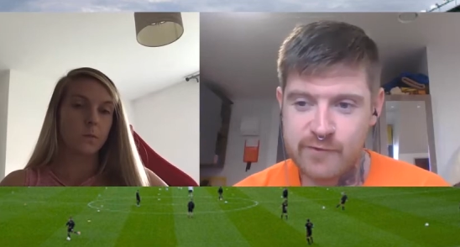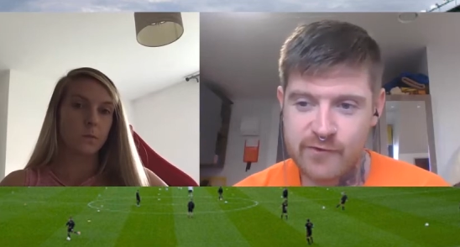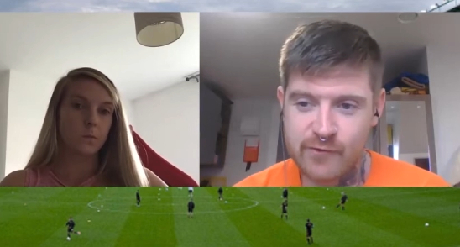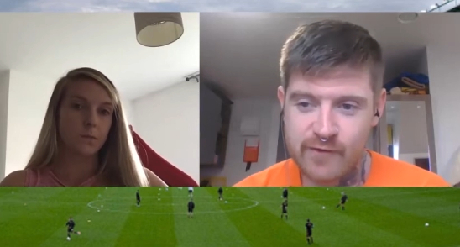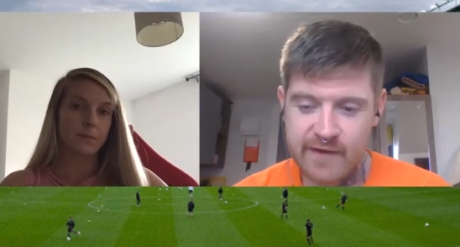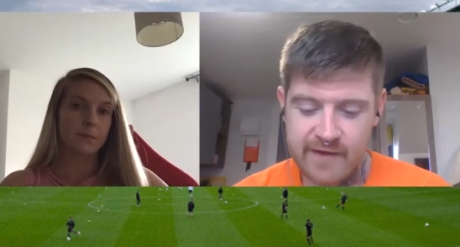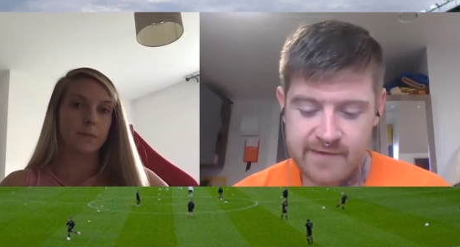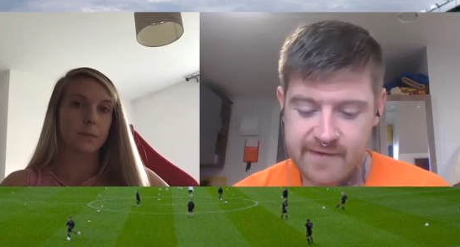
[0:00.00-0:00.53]
Speaker 1: do
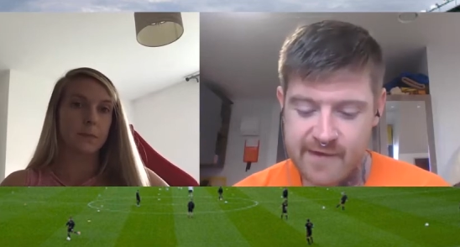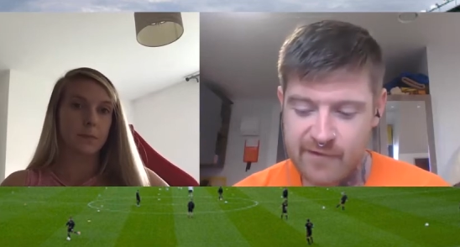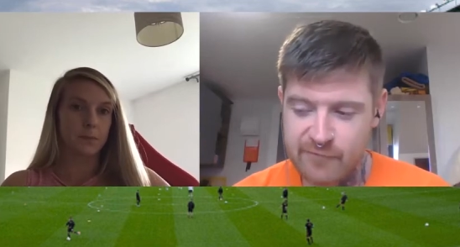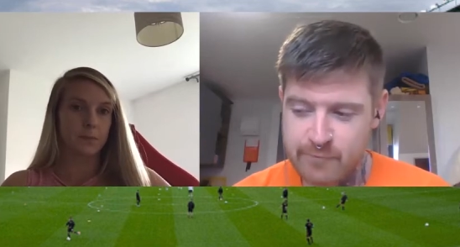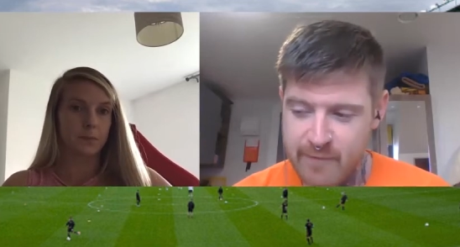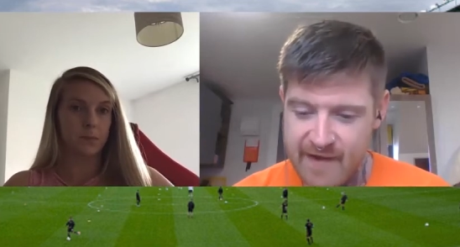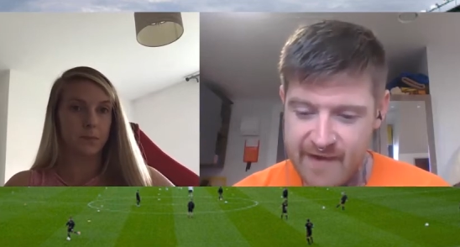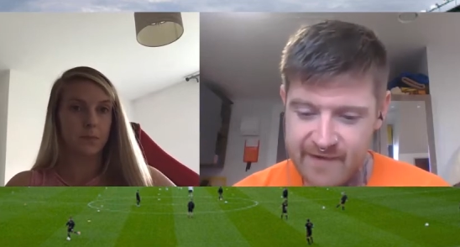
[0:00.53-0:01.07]
like to
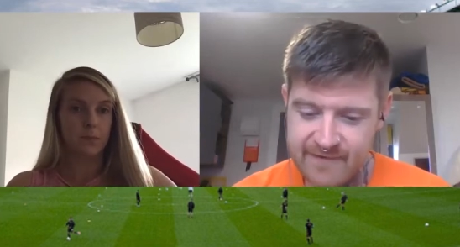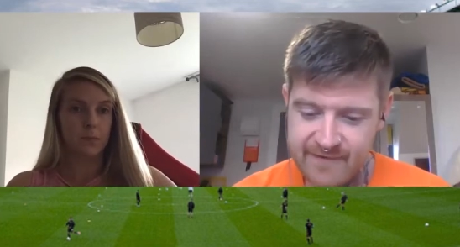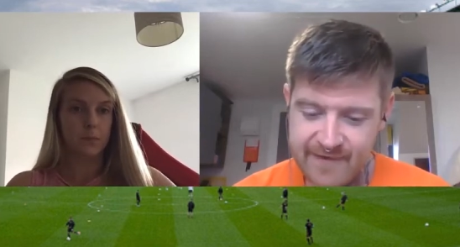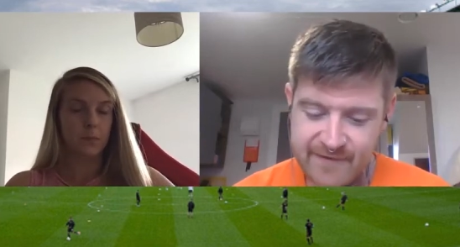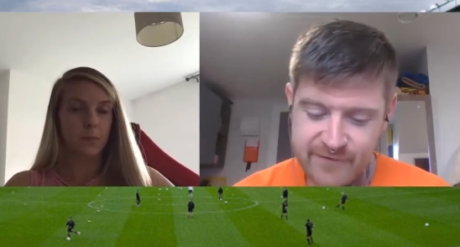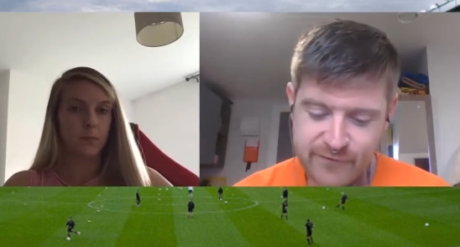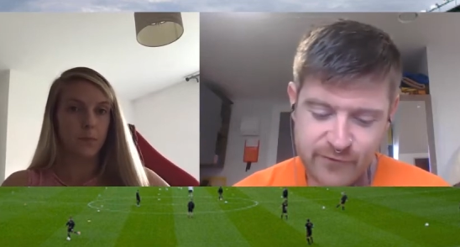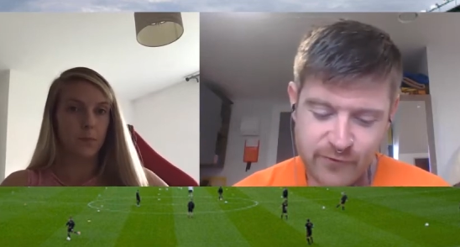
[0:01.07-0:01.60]
delve back
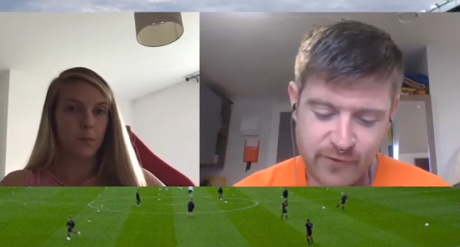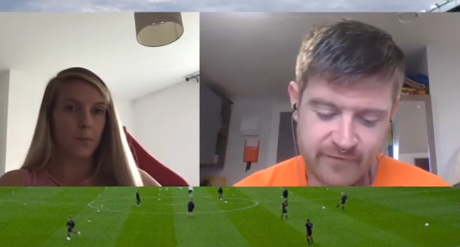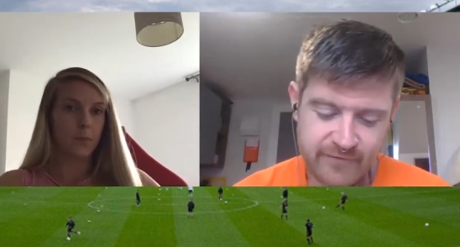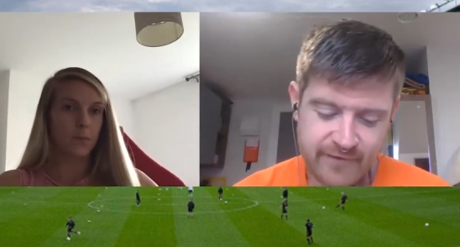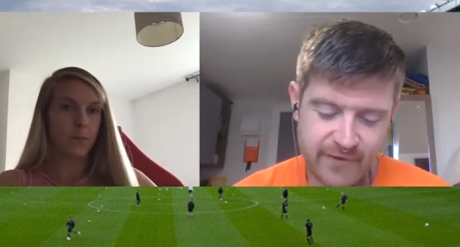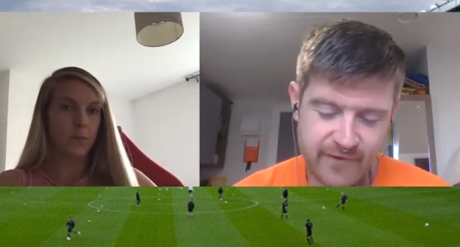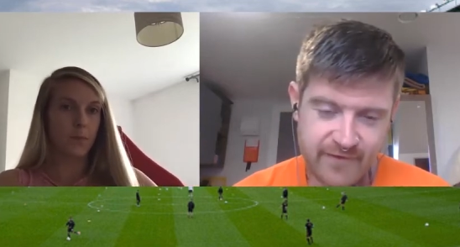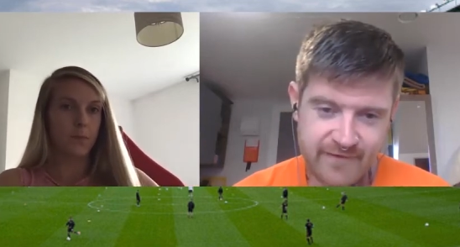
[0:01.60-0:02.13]
into sort of
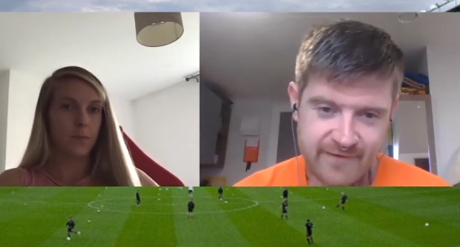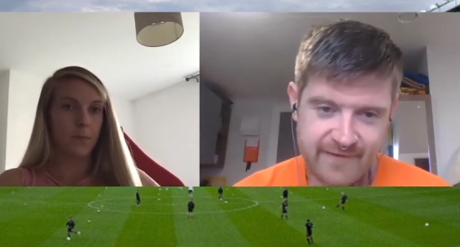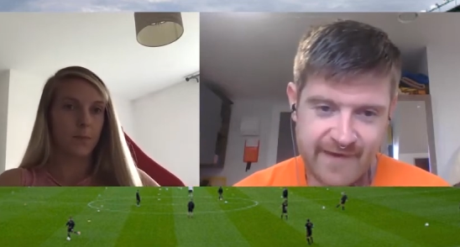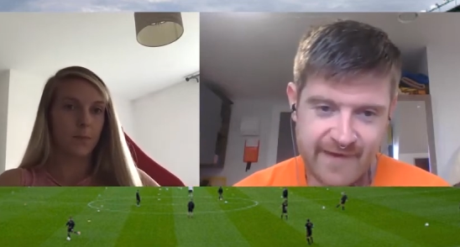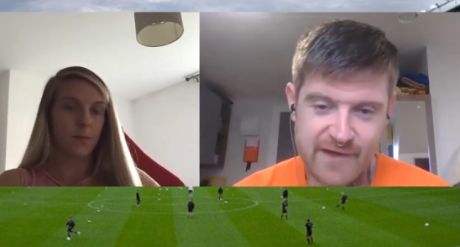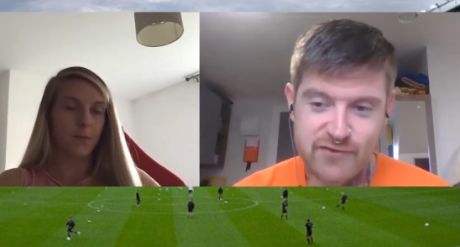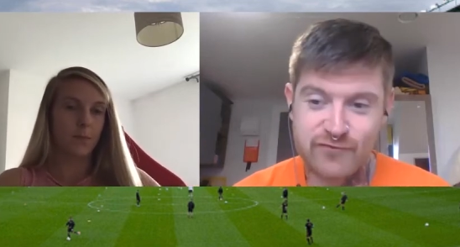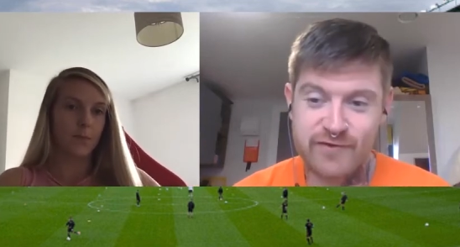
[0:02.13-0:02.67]
your your
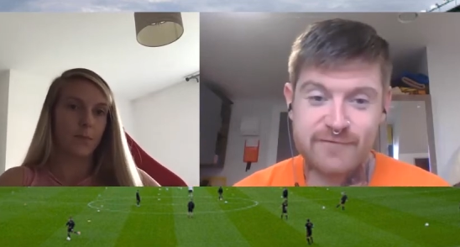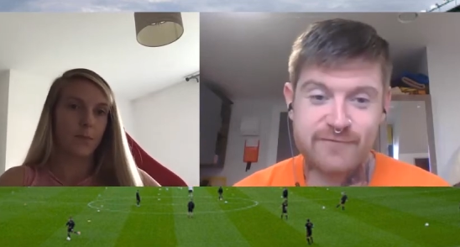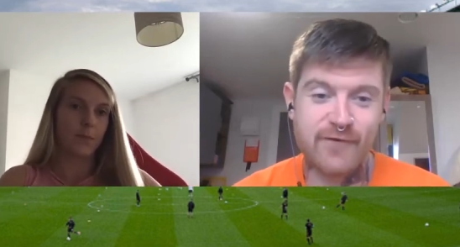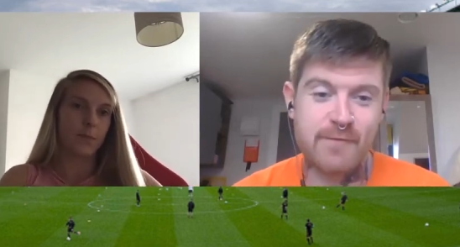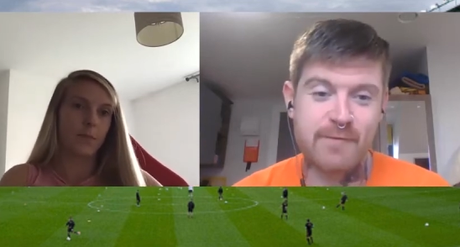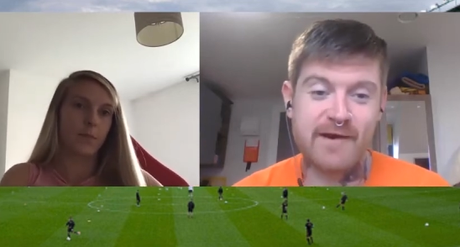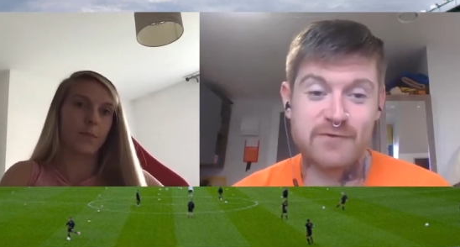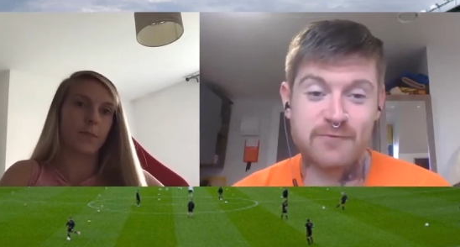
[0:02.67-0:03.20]
history as far
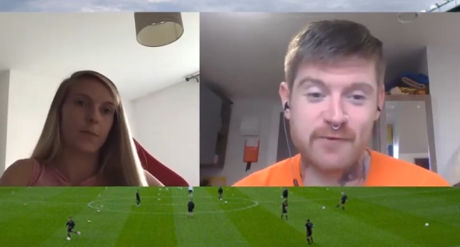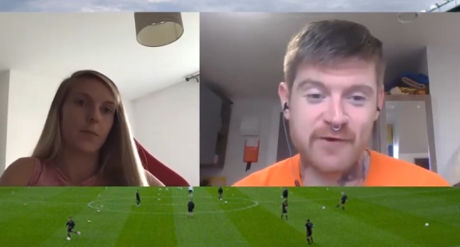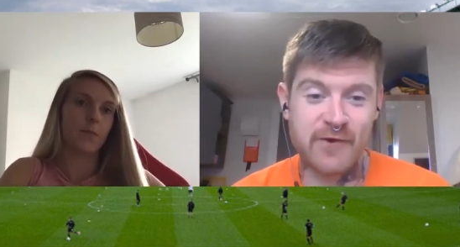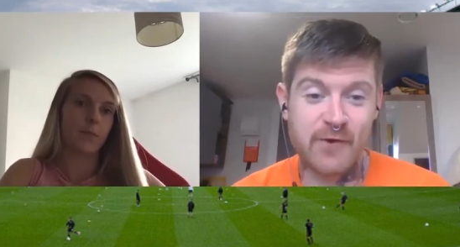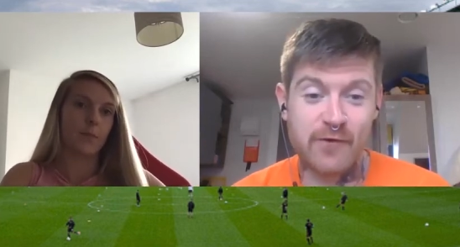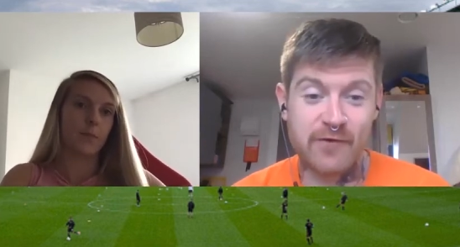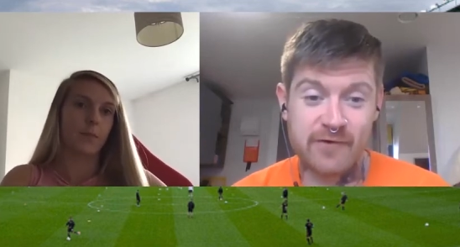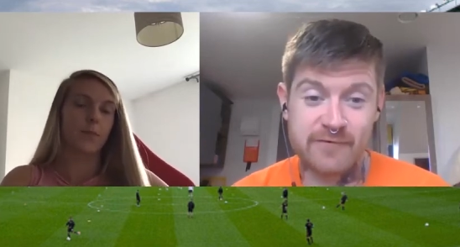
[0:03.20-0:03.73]
back as we can go,
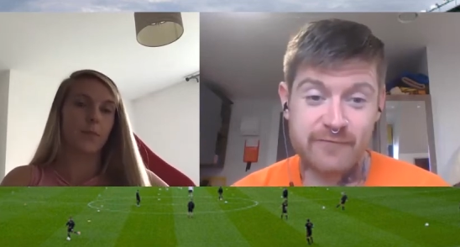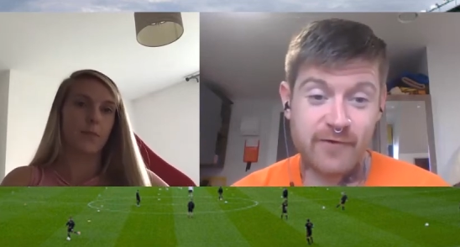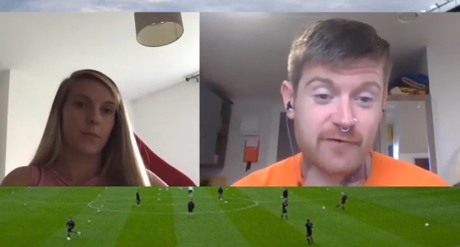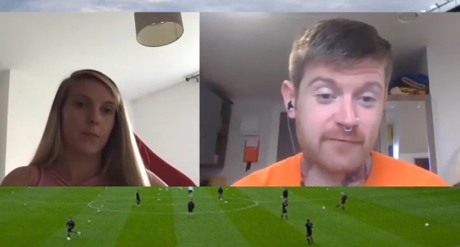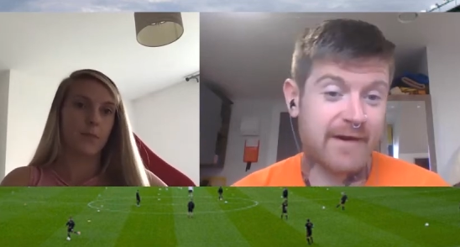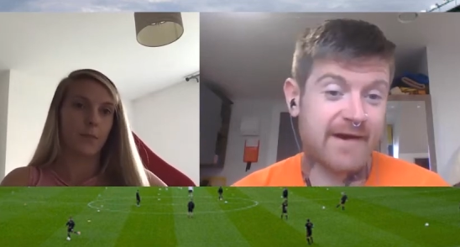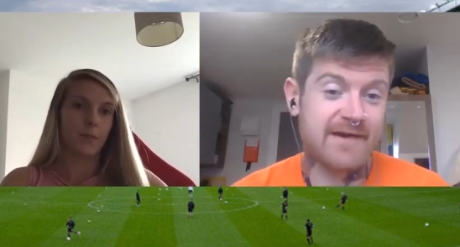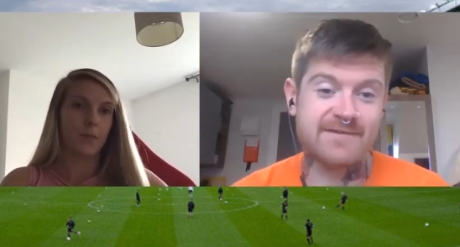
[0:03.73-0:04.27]
or as far
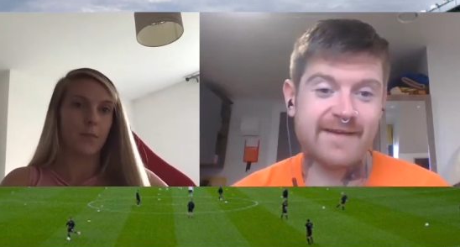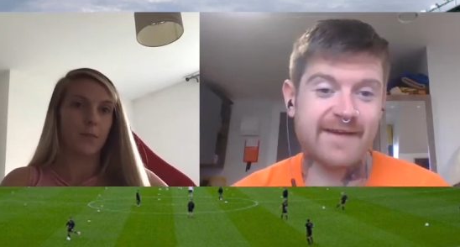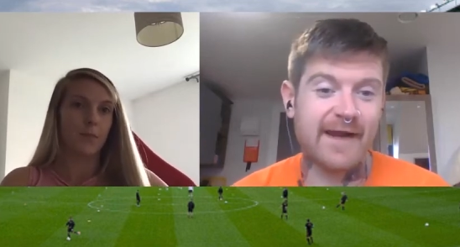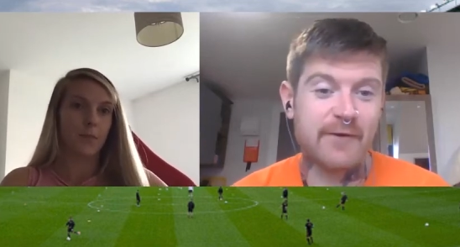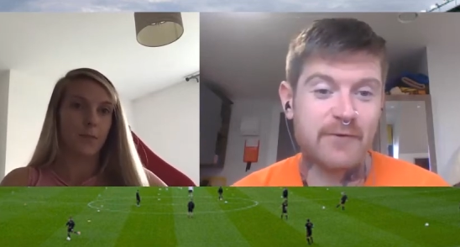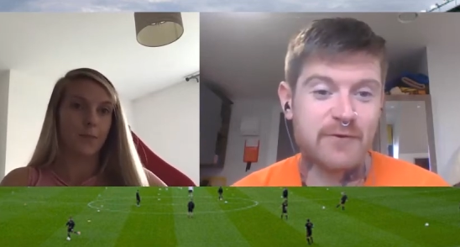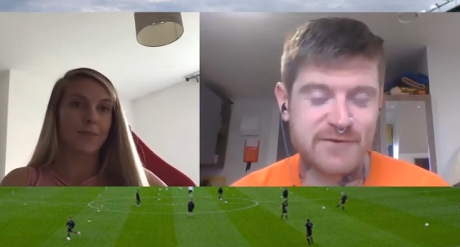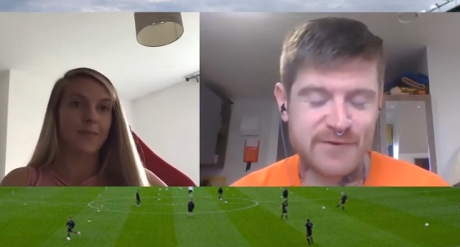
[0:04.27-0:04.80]
back as you'll
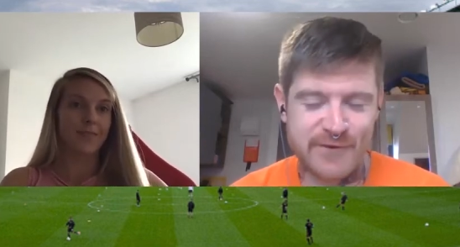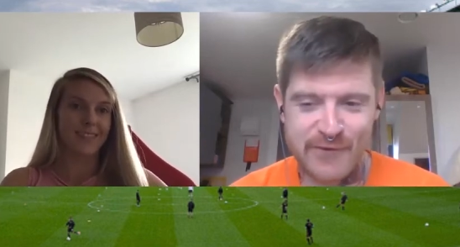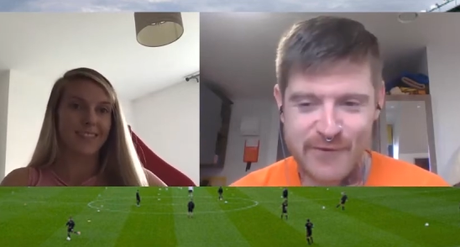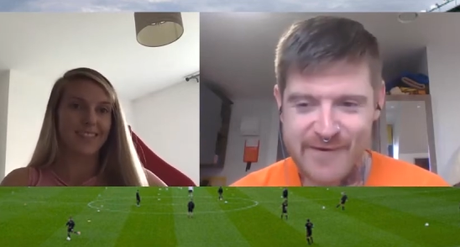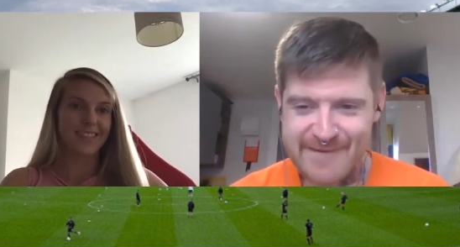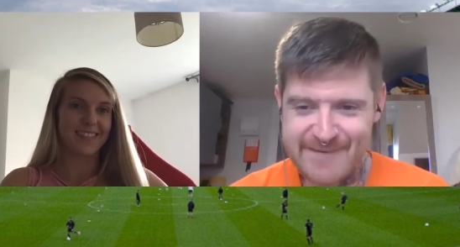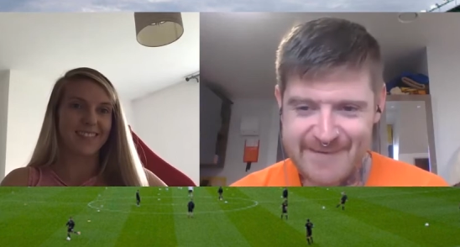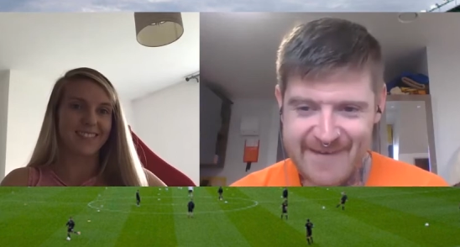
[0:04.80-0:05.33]
allow us to go.
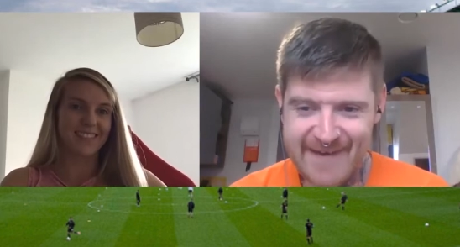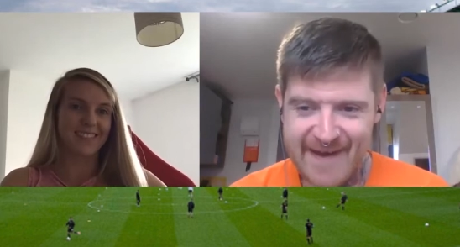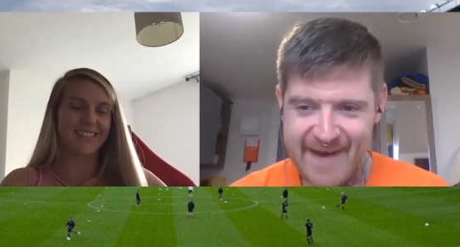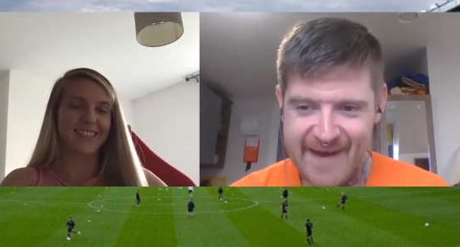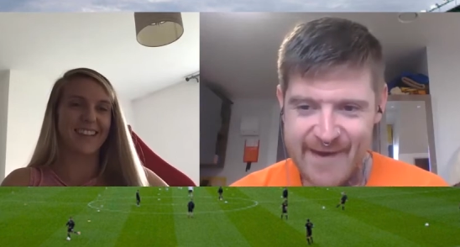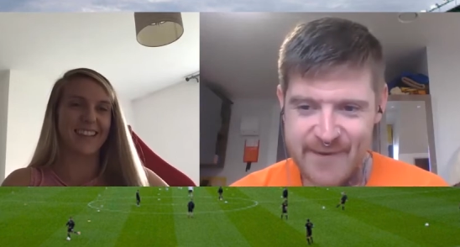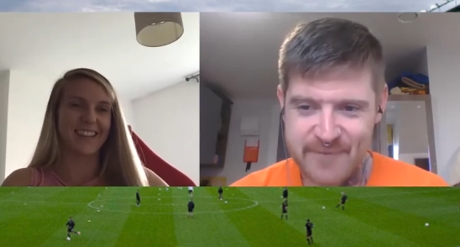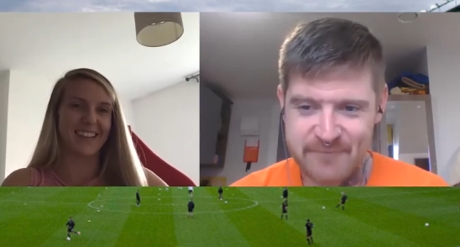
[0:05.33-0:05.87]

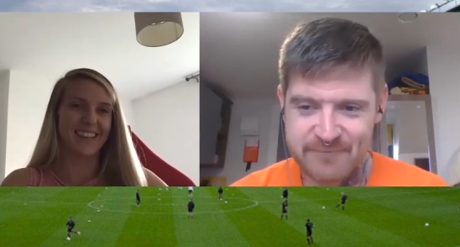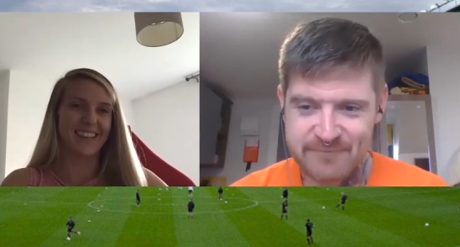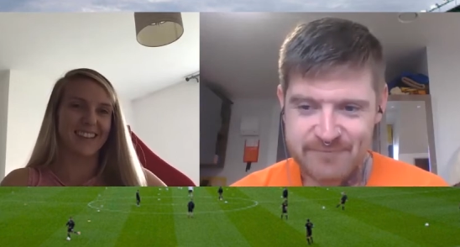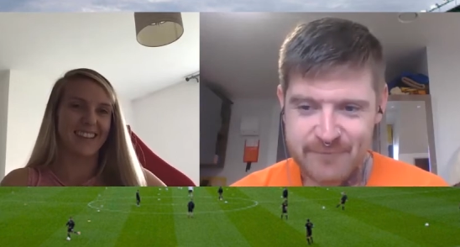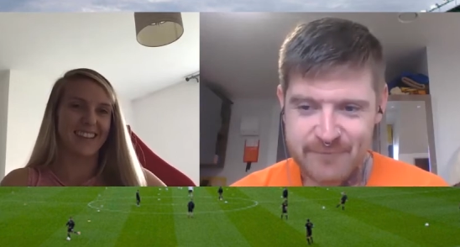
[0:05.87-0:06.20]
Mm-hmm. Um,